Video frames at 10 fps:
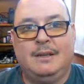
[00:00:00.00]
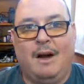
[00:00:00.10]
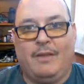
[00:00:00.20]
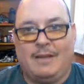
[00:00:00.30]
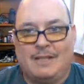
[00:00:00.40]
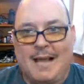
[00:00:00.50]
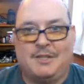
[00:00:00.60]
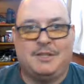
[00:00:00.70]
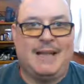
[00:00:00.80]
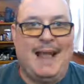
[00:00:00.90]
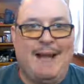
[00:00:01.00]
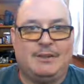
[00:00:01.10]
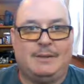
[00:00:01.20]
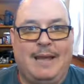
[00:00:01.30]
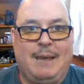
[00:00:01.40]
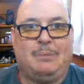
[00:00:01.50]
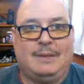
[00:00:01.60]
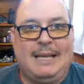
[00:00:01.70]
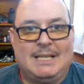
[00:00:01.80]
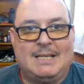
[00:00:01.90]
all these actions that have to take
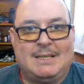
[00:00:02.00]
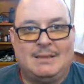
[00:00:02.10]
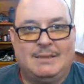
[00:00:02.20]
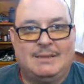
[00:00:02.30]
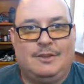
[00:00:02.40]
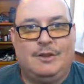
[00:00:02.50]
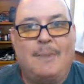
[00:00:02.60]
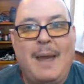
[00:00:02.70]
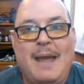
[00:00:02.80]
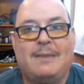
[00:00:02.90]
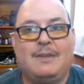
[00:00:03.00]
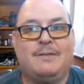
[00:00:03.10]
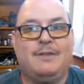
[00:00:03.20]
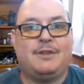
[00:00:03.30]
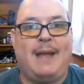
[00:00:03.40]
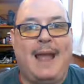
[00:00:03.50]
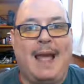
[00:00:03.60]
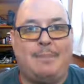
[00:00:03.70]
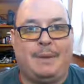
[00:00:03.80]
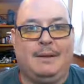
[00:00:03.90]
place to make this vision
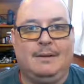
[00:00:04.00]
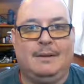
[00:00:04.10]
happen.